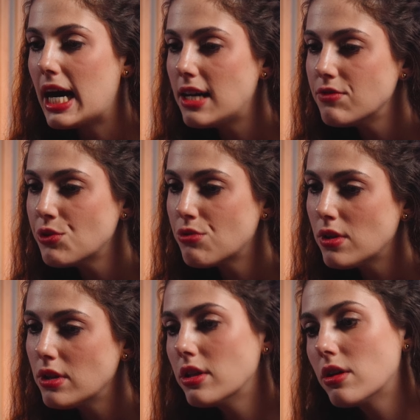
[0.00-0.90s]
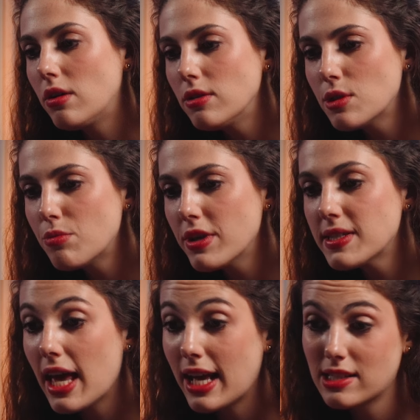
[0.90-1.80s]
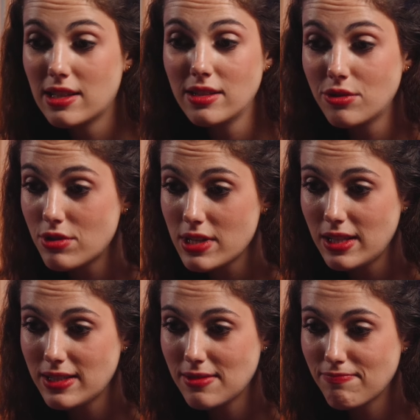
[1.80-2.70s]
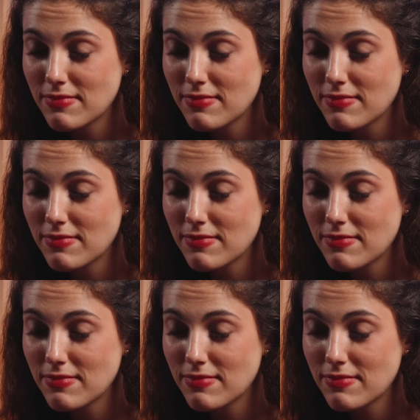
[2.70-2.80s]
After all, it also brings excellent results.